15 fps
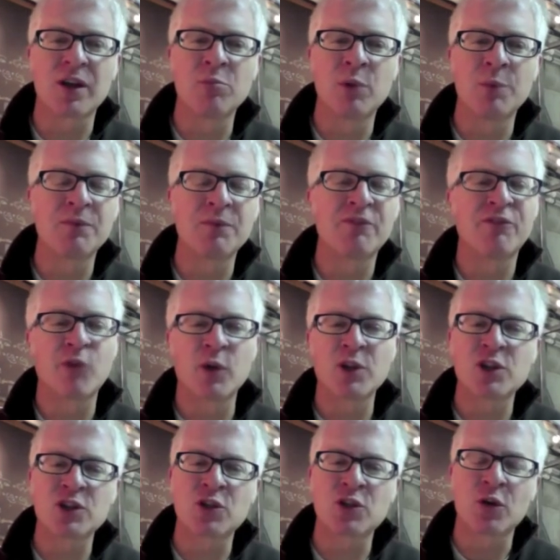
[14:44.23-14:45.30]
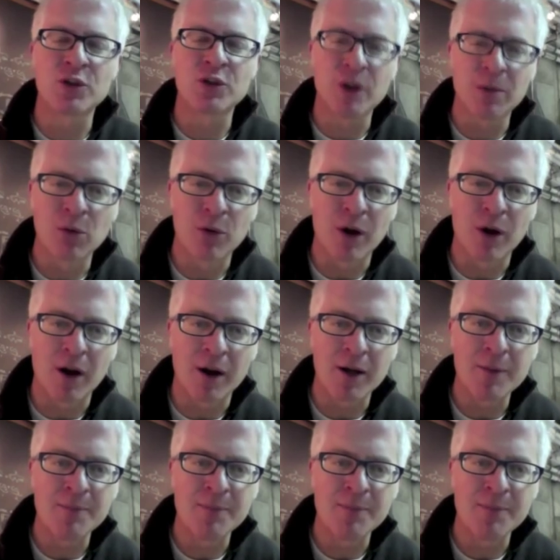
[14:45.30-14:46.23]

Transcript: But for instance, our double rye,